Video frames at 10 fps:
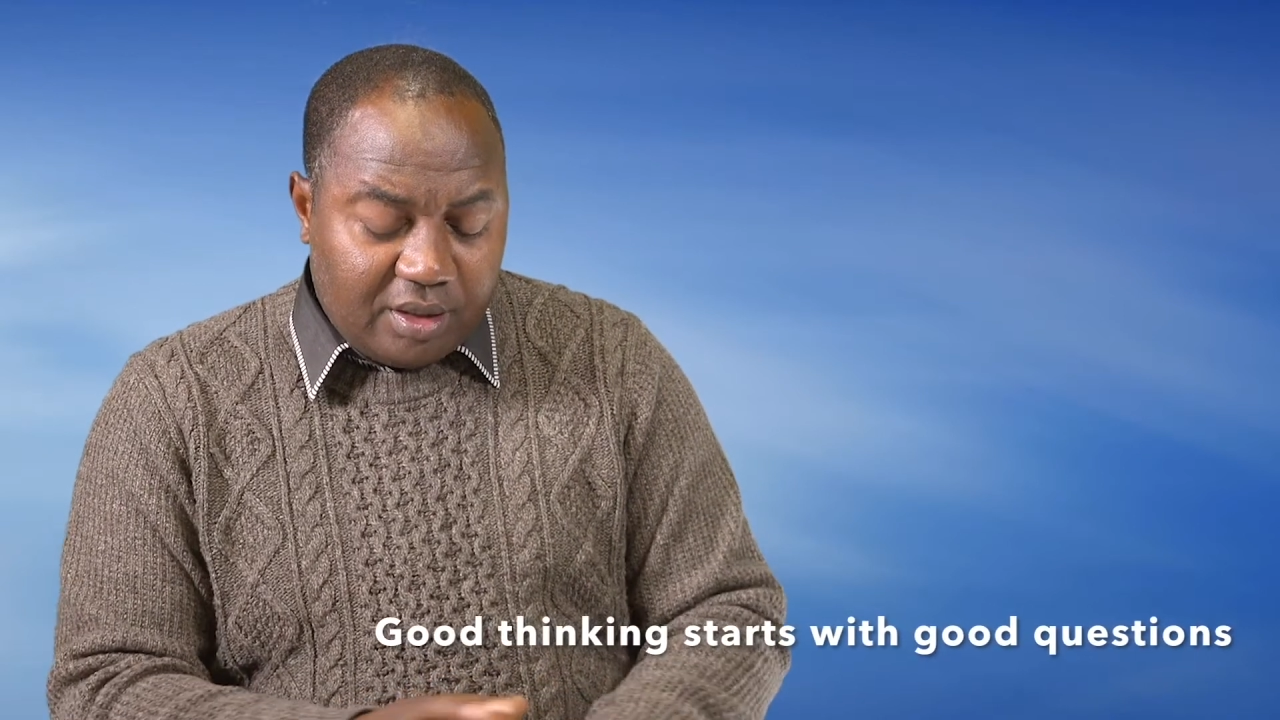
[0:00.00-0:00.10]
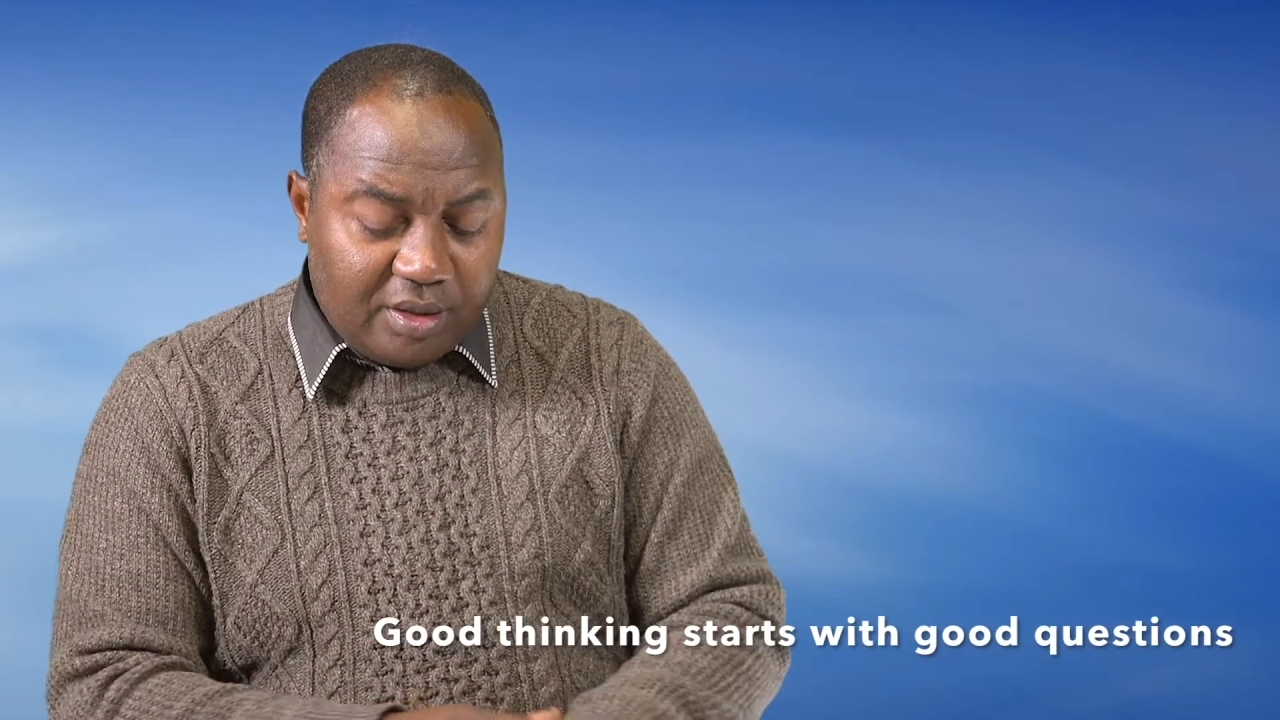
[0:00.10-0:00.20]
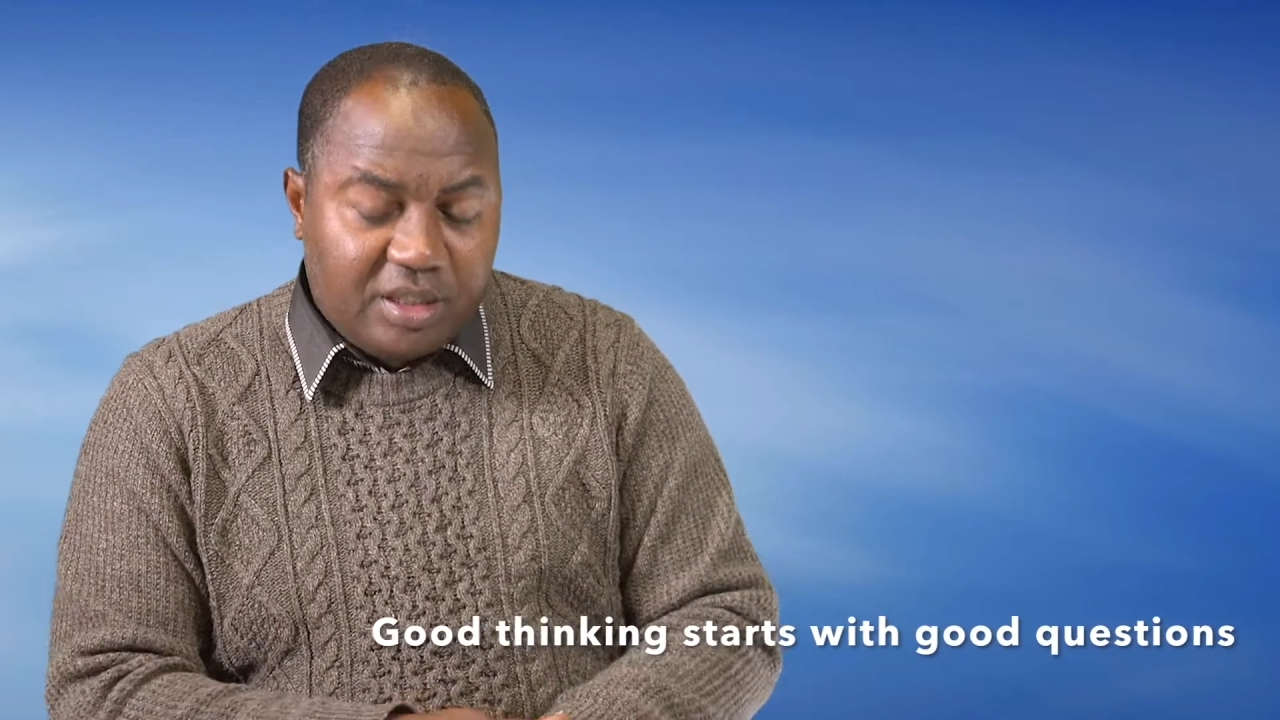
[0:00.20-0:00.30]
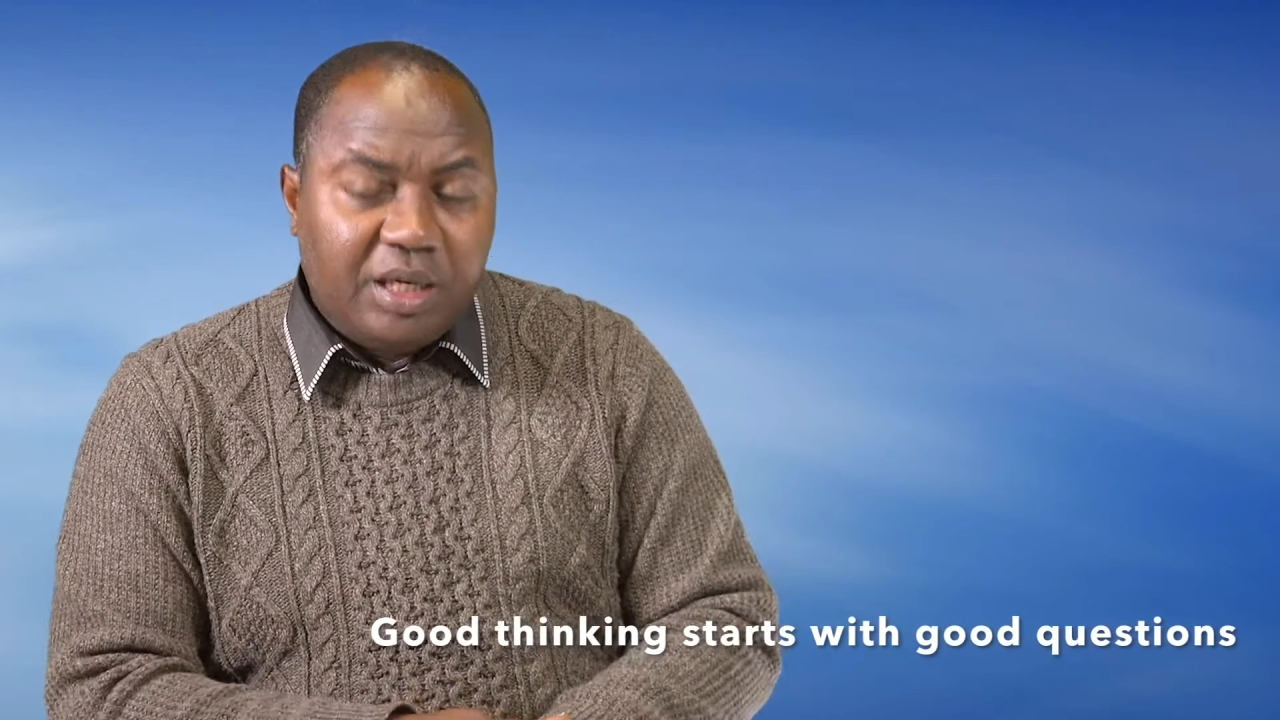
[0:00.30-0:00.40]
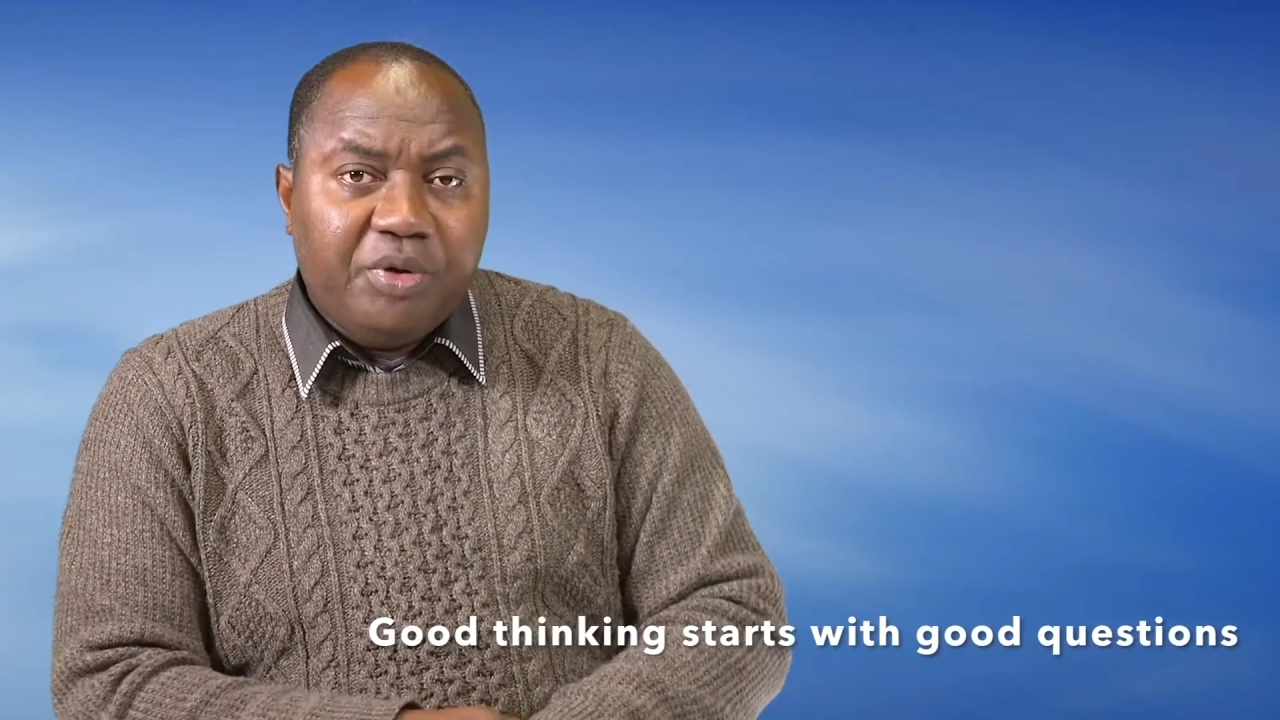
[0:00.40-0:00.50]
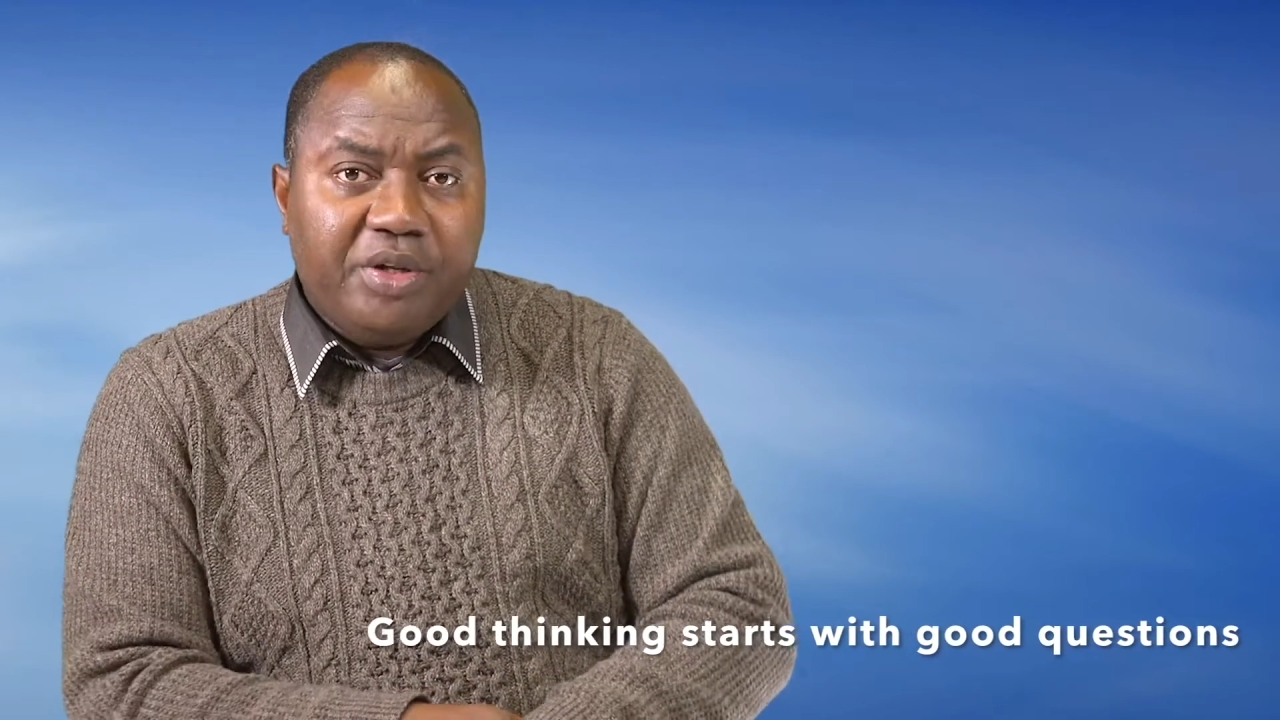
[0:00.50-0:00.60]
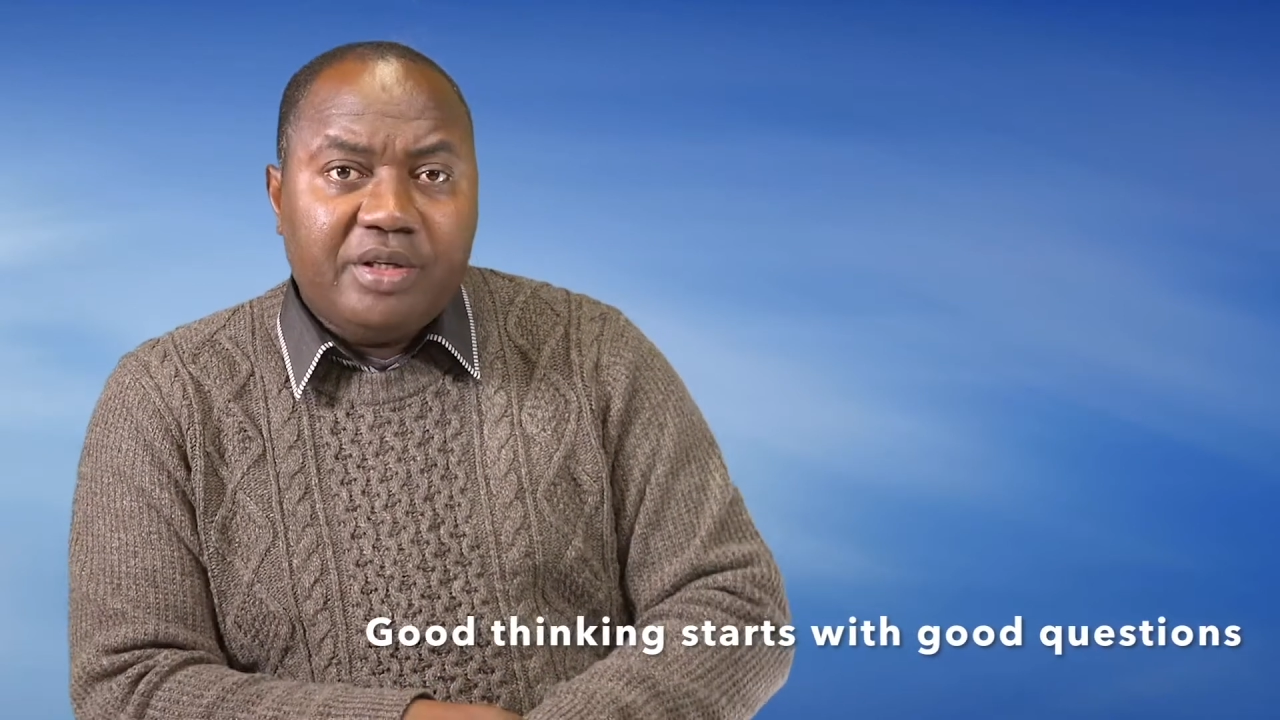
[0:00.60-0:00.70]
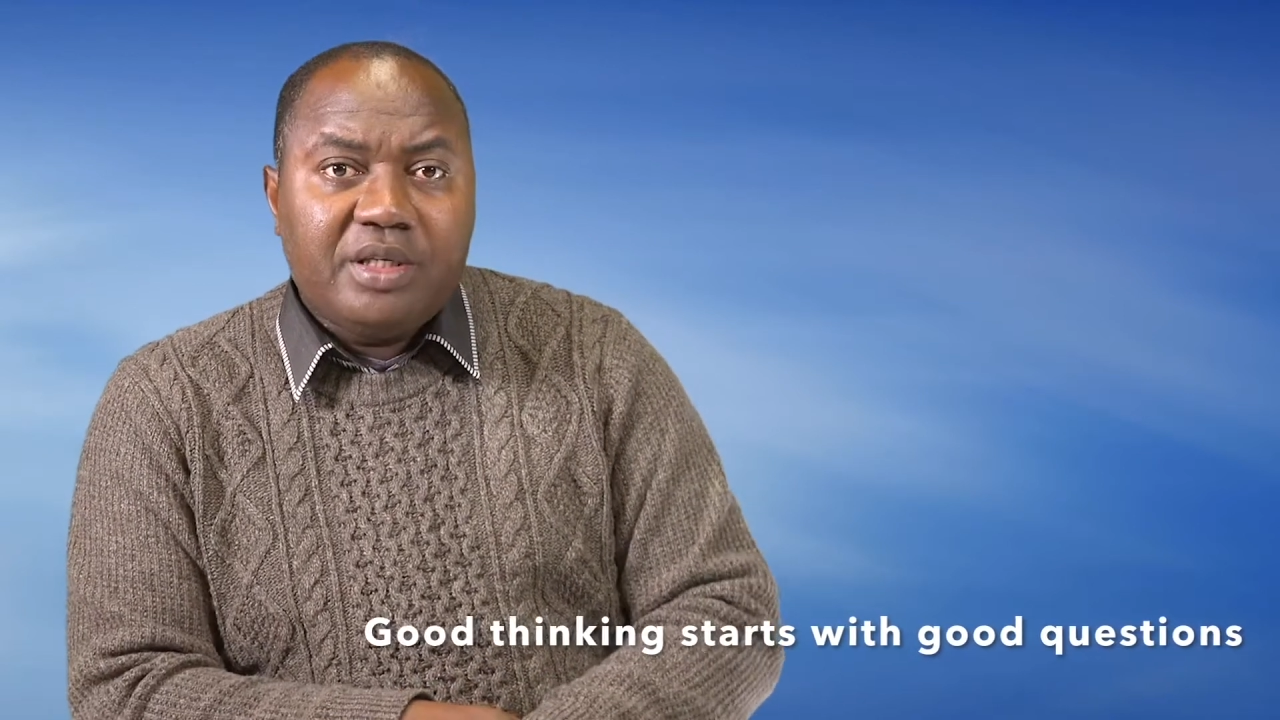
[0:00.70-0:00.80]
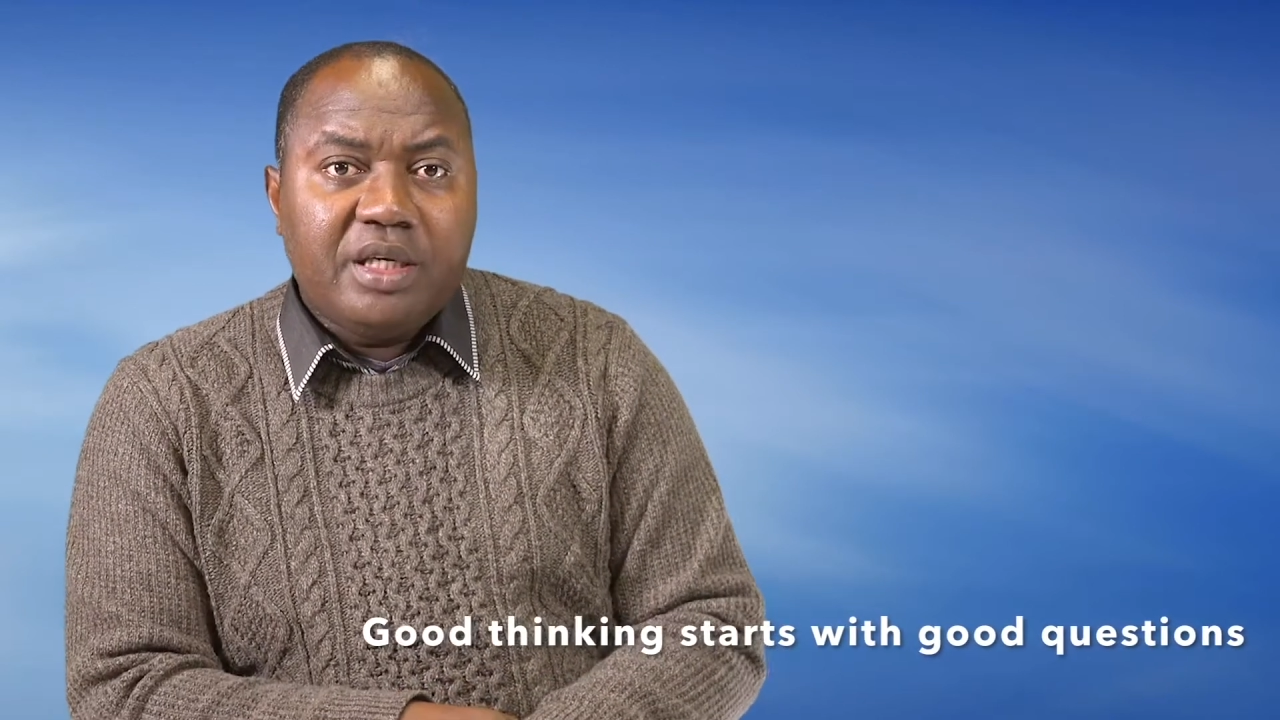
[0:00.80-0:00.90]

some of these